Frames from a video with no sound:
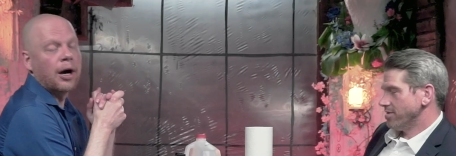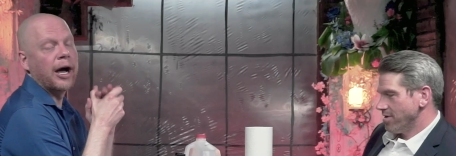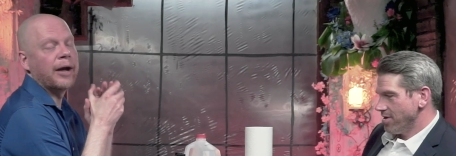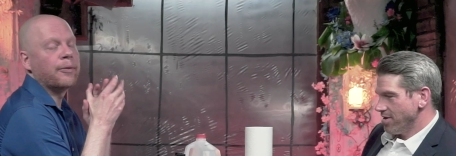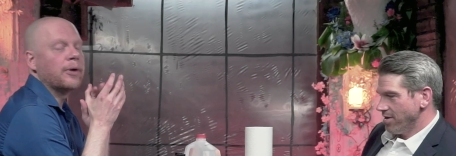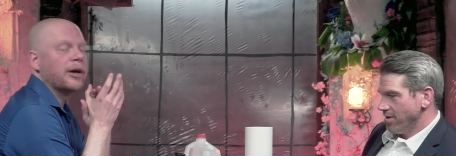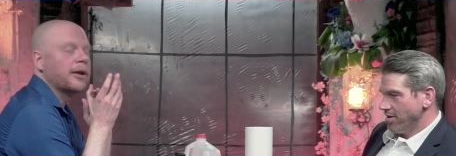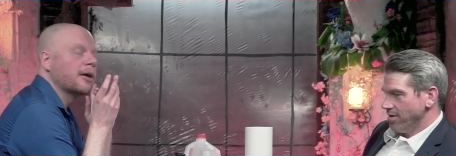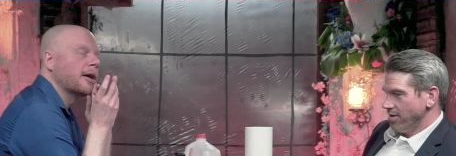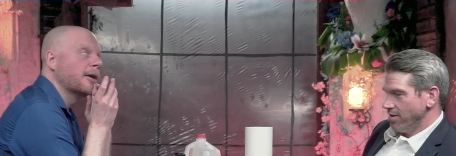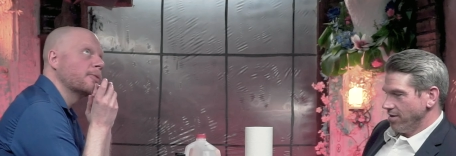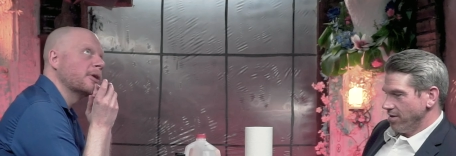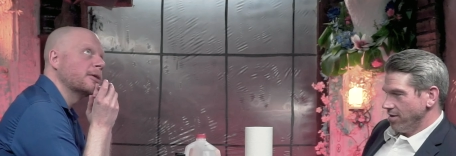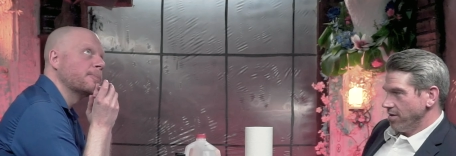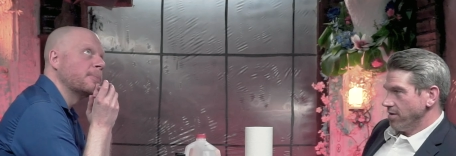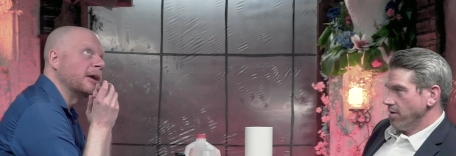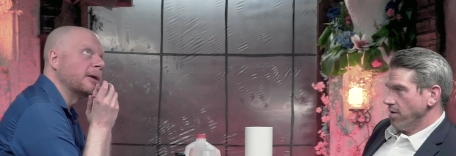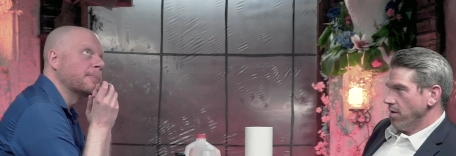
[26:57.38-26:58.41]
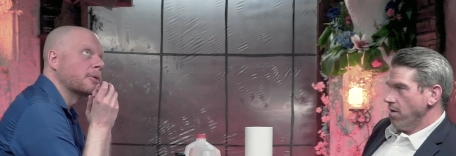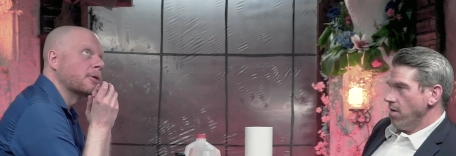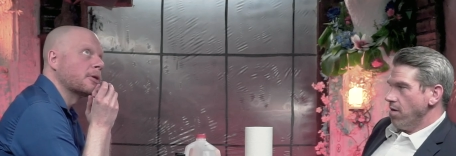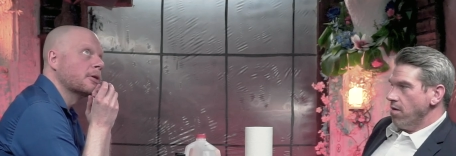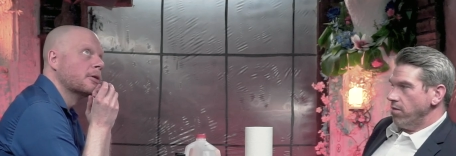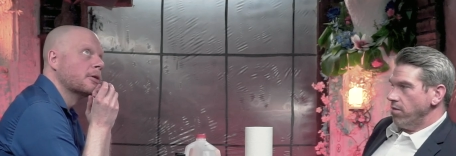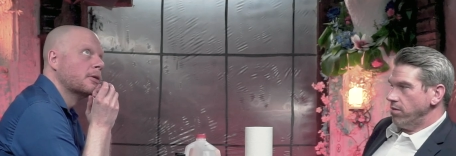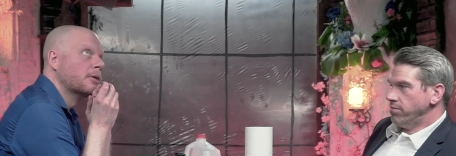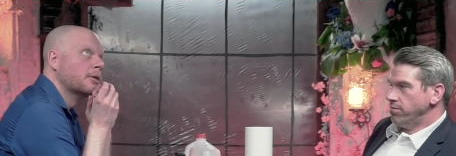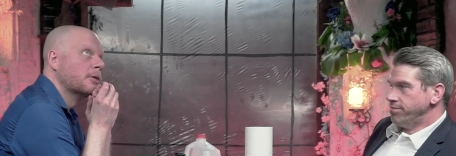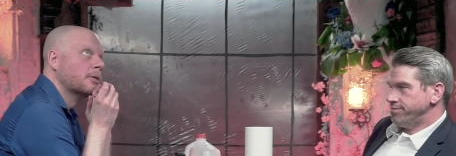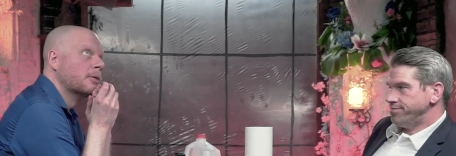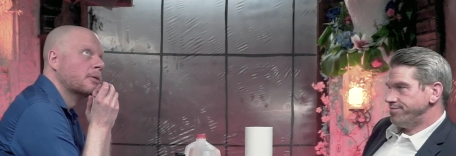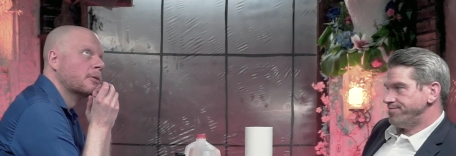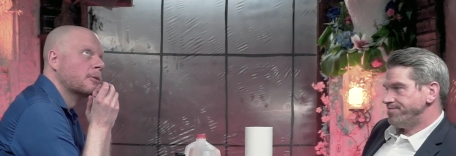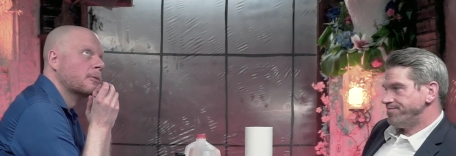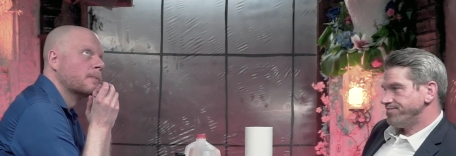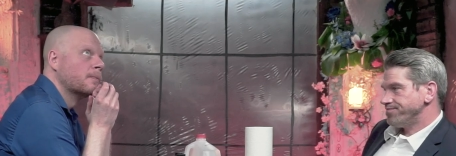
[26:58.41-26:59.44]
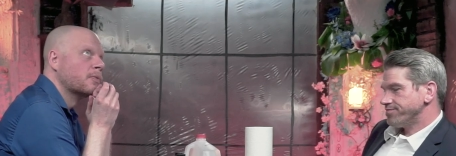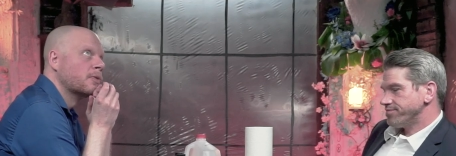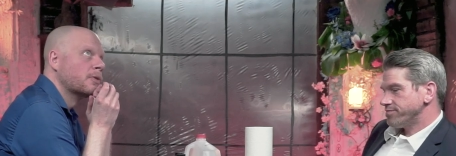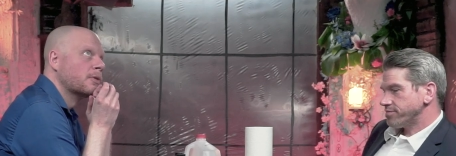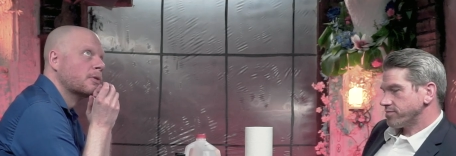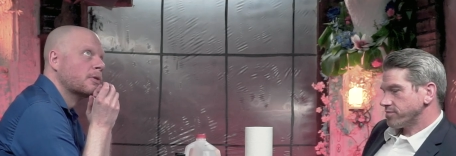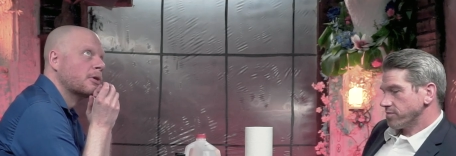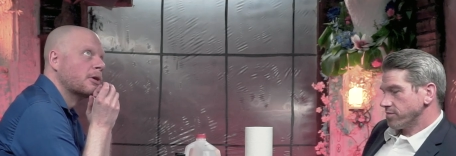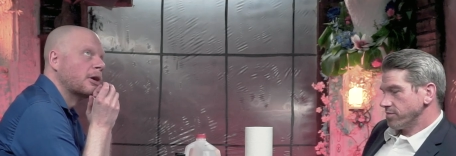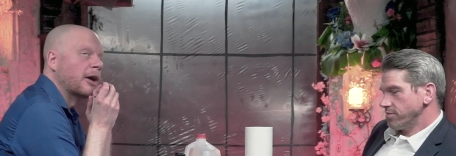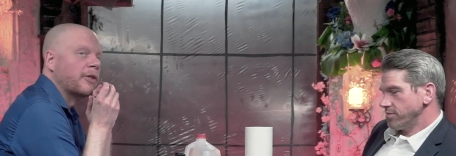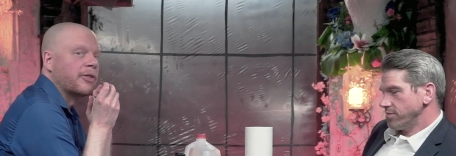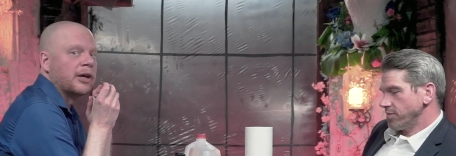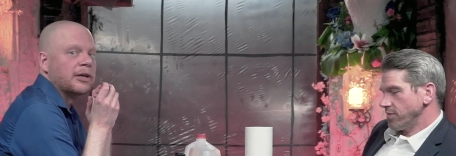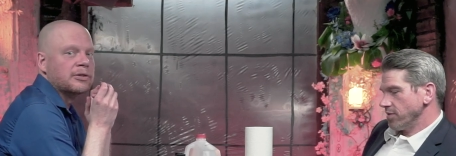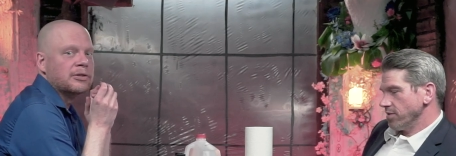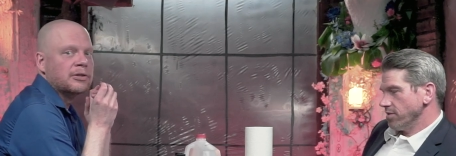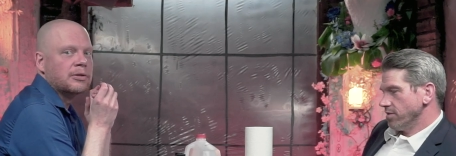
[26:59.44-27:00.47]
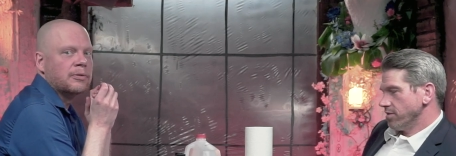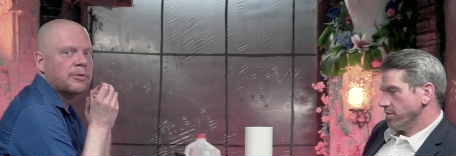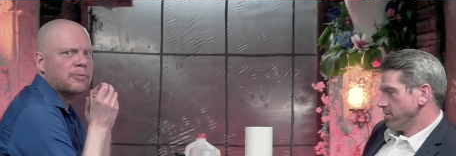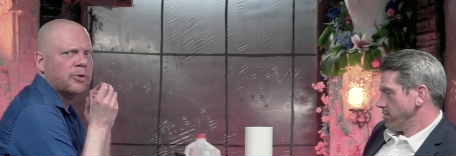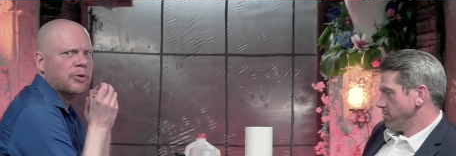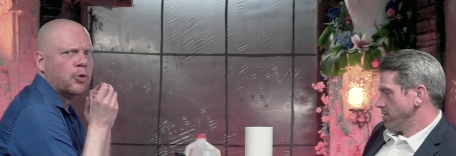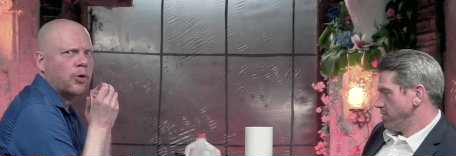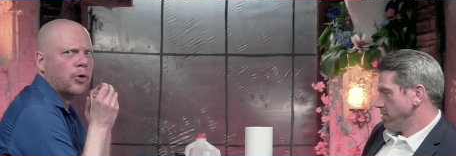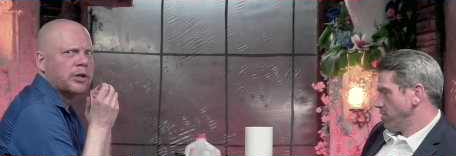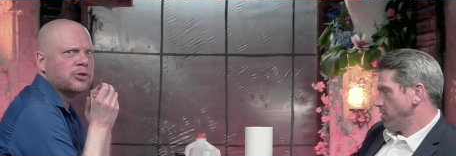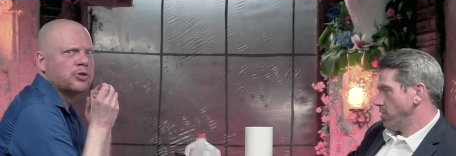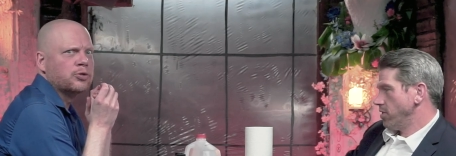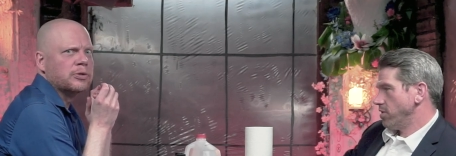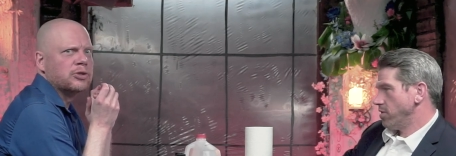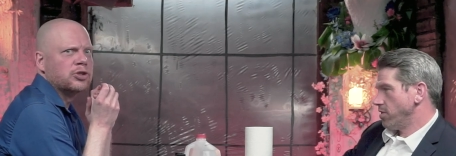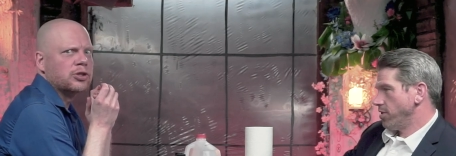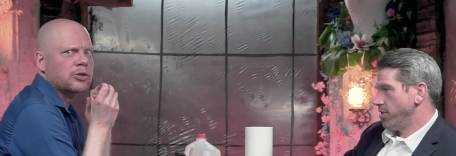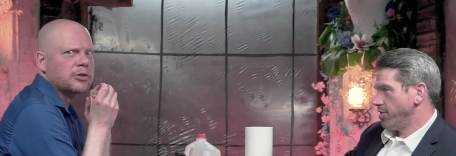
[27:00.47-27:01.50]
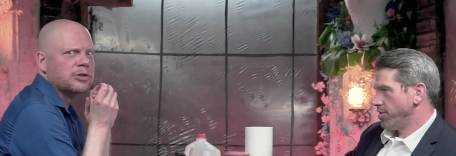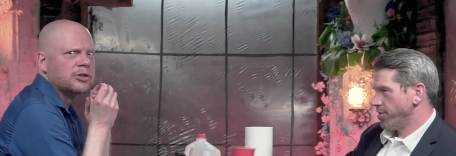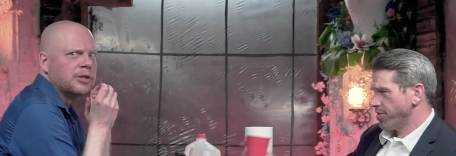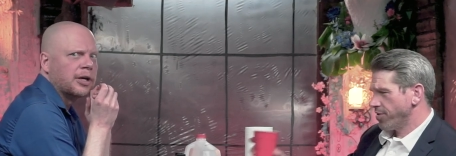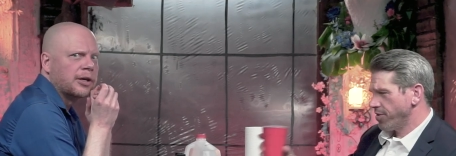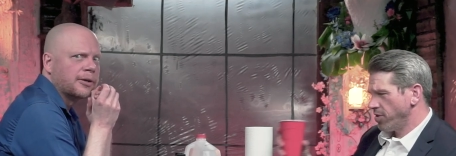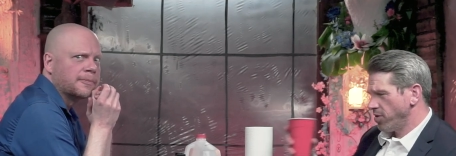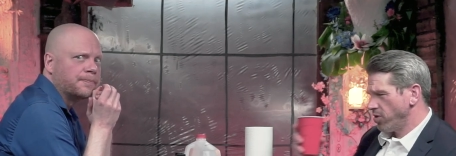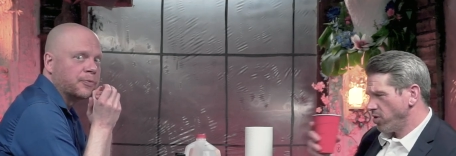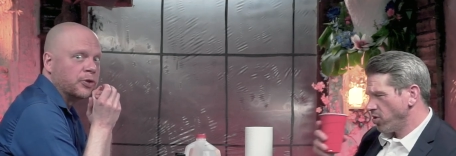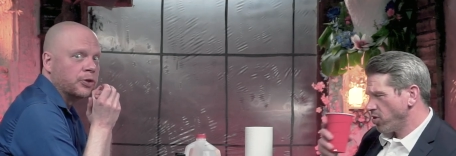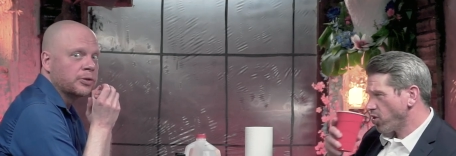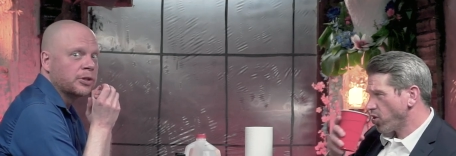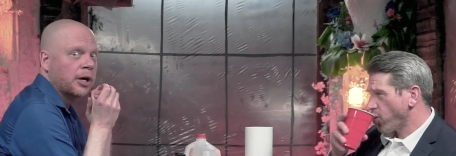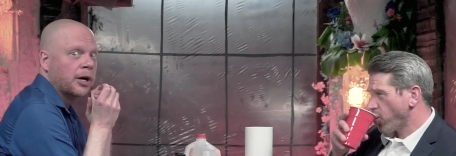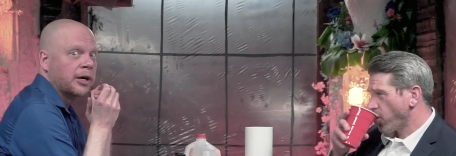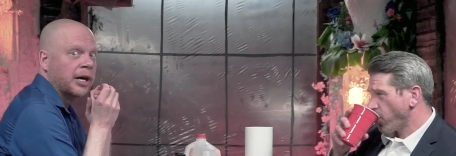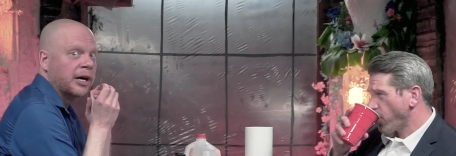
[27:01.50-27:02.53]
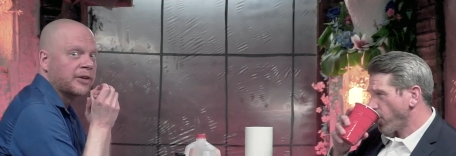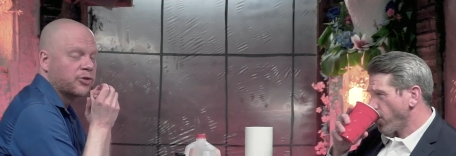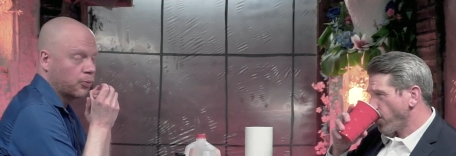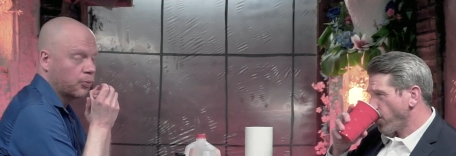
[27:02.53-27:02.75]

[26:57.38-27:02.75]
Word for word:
Speaker 1: I read a paper, and according to insurance data, Utah has the